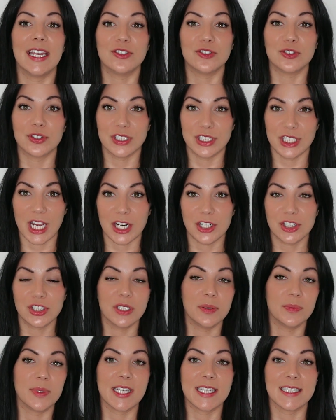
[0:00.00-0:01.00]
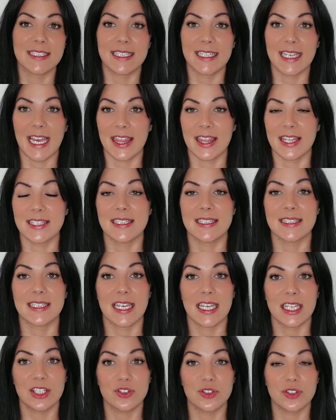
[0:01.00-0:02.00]
introduction because again, this is
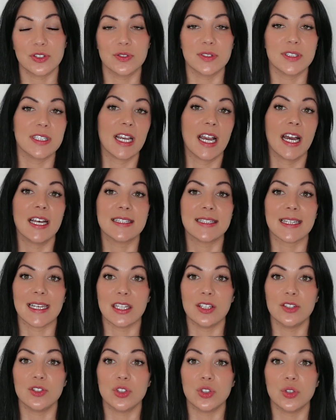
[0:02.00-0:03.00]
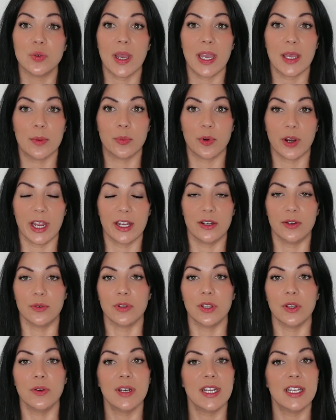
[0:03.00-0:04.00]
introducing us into a brand new
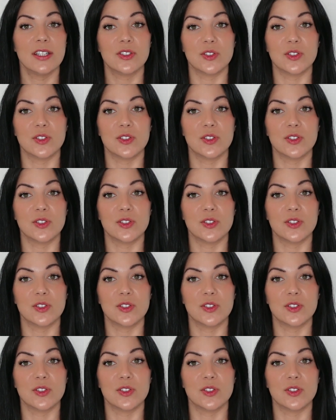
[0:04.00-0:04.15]
unit.